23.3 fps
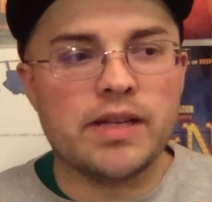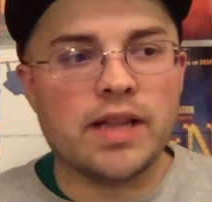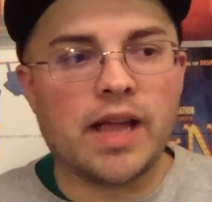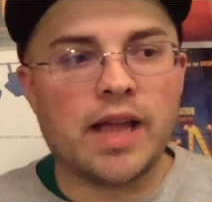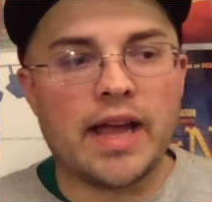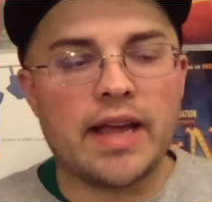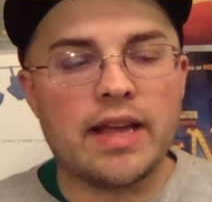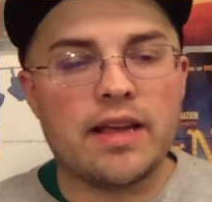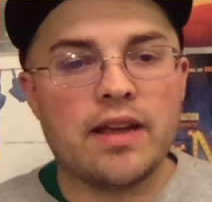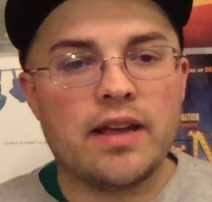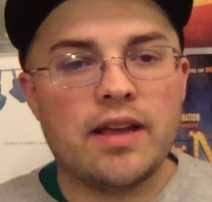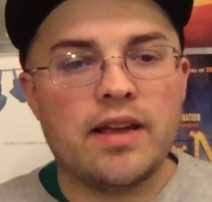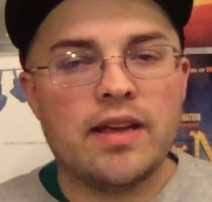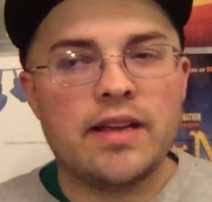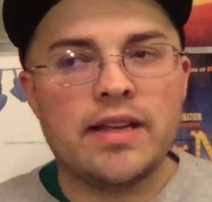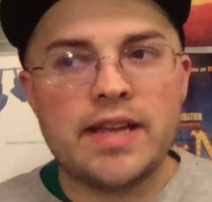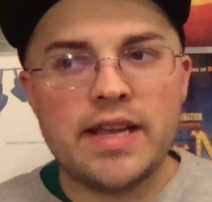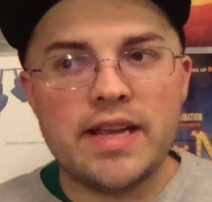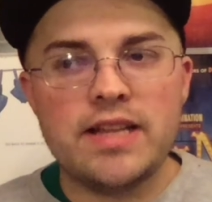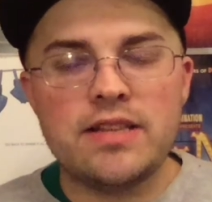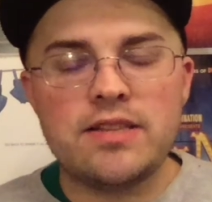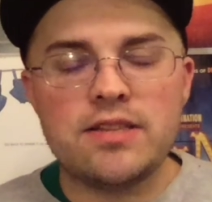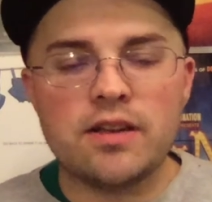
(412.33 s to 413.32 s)
Like
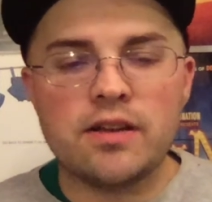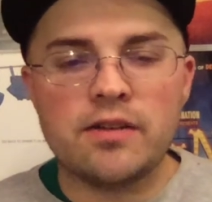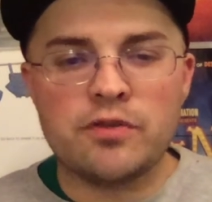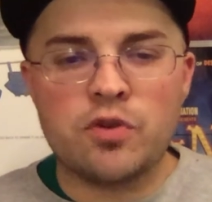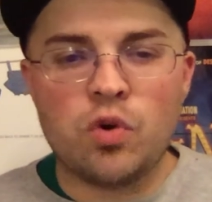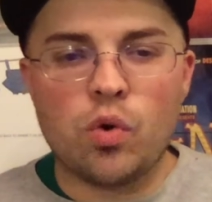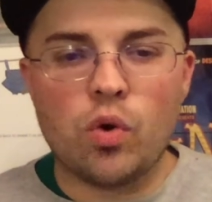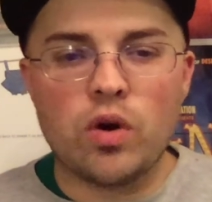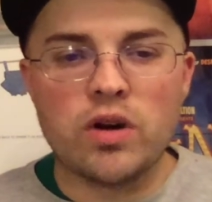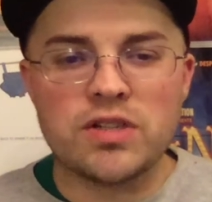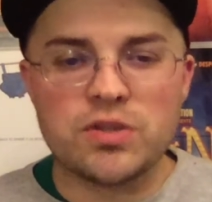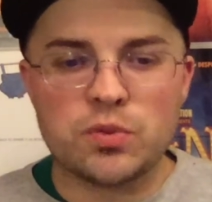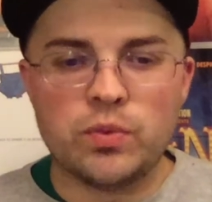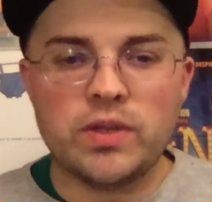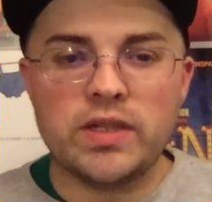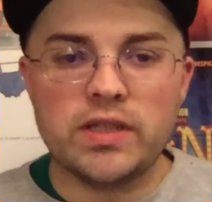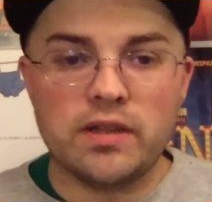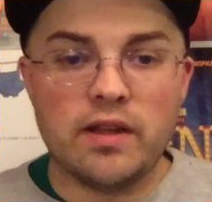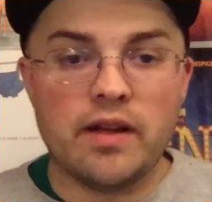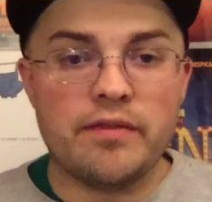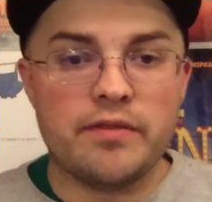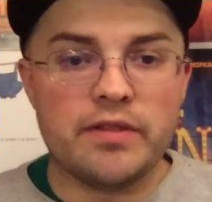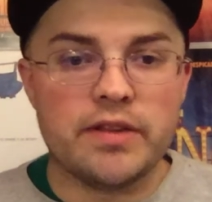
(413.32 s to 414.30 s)
kids, of course, will
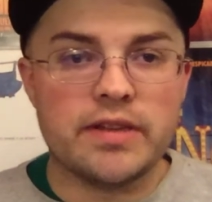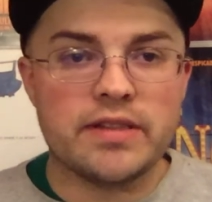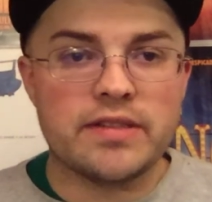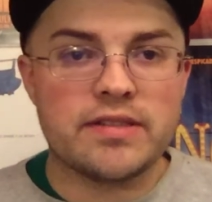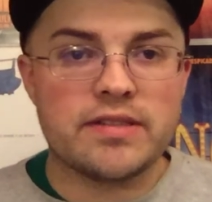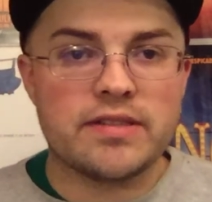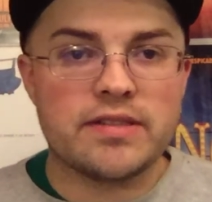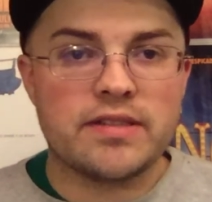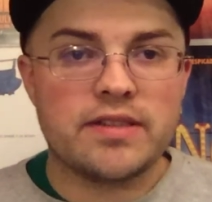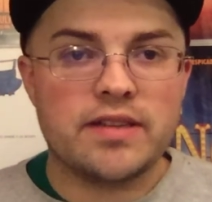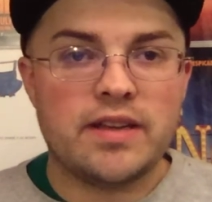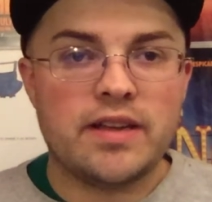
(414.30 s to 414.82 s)
love this.